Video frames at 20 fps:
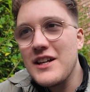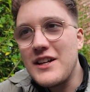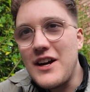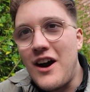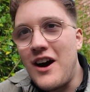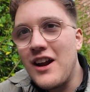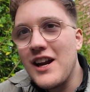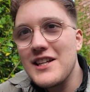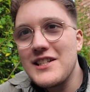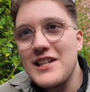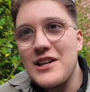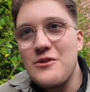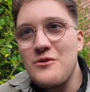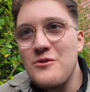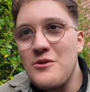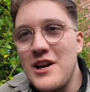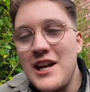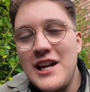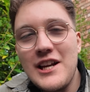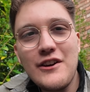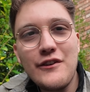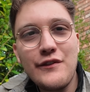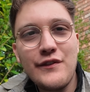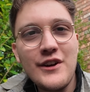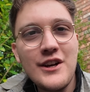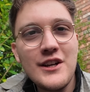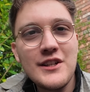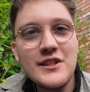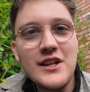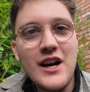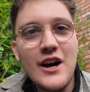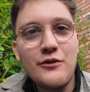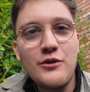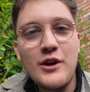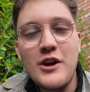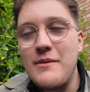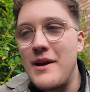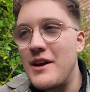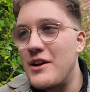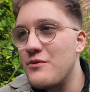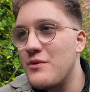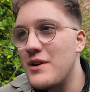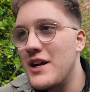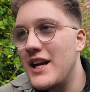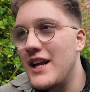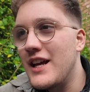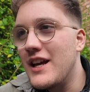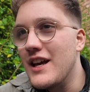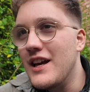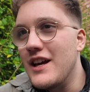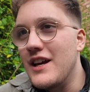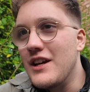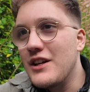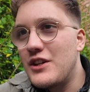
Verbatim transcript: Carlos had a really good first half where he made a really